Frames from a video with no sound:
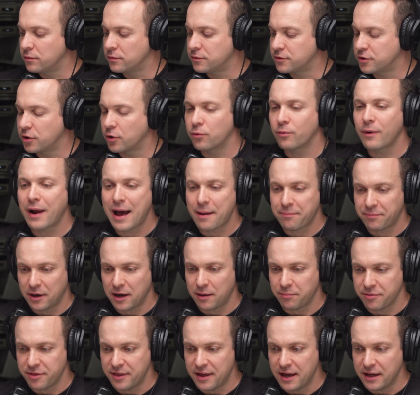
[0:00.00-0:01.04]
to wrap
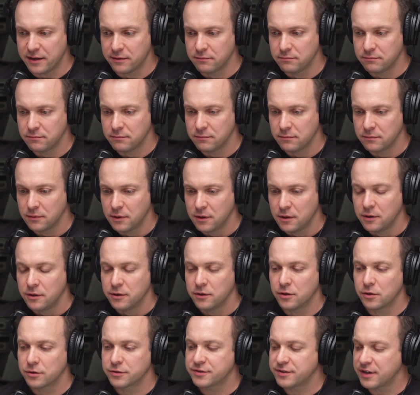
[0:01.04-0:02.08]
up then,
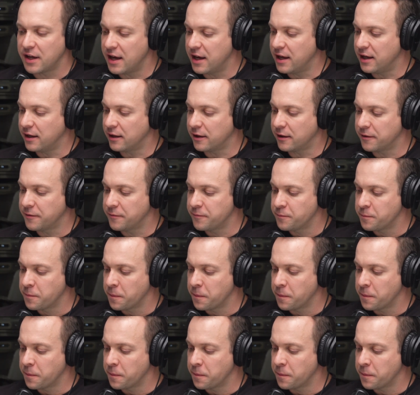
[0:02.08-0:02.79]
you're saying